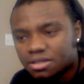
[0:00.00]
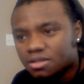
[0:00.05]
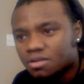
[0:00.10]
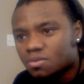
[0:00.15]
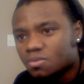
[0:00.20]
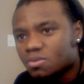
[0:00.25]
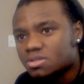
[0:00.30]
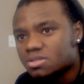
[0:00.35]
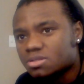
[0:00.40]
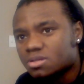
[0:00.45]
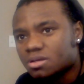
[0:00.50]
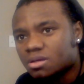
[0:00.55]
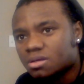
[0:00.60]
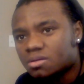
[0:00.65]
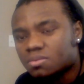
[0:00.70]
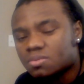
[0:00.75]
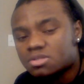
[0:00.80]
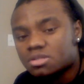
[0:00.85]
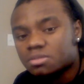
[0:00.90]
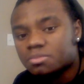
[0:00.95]
It was uh,
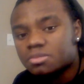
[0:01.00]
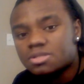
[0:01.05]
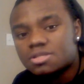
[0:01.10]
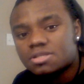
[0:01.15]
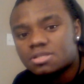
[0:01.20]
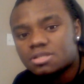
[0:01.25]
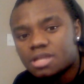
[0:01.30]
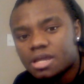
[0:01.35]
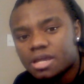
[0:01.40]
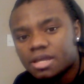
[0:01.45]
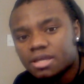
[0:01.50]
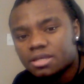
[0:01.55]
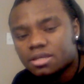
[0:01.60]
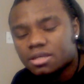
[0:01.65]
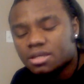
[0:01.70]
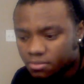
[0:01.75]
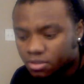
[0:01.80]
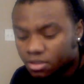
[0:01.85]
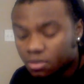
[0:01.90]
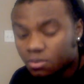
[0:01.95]
it was a mistake.
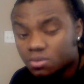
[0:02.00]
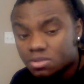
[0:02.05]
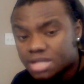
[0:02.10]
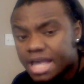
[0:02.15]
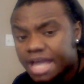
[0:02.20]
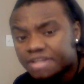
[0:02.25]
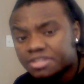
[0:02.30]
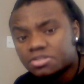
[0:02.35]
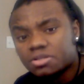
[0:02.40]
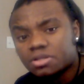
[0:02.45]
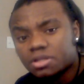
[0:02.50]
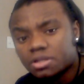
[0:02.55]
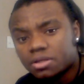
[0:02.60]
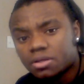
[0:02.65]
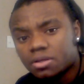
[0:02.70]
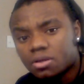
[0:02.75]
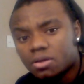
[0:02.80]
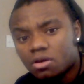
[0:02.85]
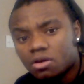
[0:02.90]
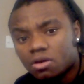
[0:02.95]
He was actually
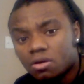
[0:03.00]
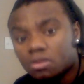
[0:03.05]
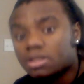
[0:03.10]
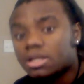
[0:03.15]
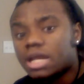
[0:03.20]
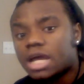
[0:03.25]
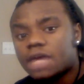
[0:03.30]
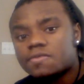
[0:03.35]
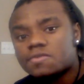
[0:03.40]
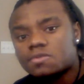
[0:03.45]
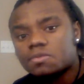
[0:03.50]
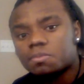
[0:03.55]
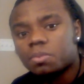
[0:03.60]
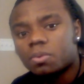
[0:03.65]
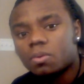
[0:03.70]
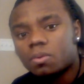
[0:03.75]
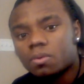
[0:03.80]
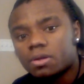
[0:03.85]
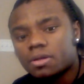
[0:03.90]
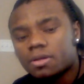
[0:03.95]
on life
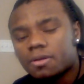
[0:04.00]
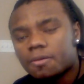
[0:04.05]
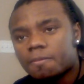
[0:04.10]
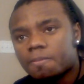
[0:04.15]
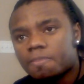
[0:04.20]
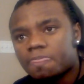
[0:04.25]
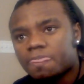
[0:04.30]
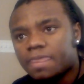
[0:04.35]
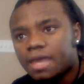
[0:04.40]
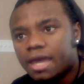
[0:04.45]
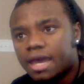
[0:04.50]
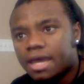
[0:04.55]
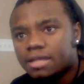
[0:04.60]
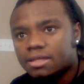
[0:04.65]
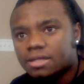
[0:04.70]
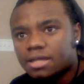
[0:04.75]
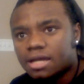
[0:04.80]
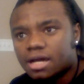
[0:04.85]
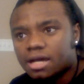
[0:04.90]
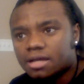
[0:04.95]
support,
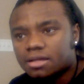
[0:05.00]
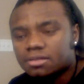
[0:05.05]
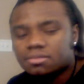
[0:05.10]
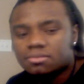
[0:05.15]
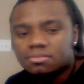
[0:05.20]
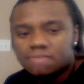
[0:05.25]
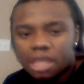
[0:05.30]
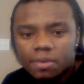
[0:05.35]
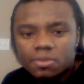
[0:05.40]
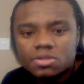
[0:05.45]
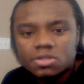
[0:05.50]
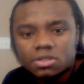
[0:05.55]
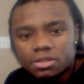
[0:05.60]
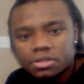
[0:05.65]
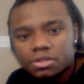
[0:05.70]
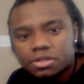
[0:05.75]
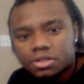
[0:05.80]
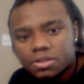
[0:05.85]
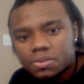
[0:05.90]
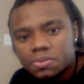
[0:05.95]
and uh, that was
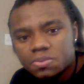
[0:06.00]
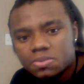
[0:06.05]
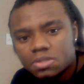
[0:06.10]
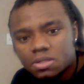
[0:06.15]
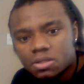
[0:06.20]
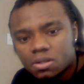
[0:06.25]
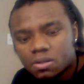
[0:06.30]
good news. You